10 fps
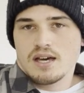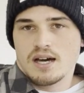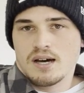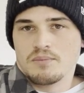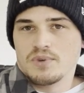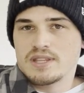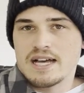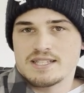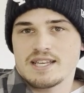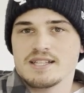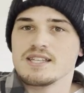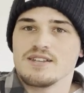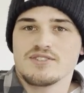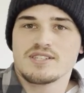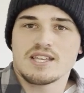with that
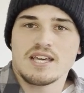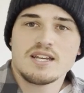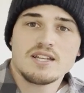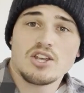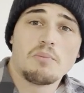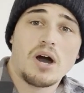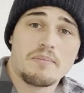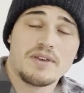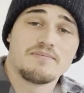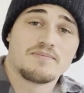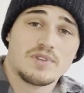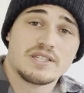sensitive skin, you might be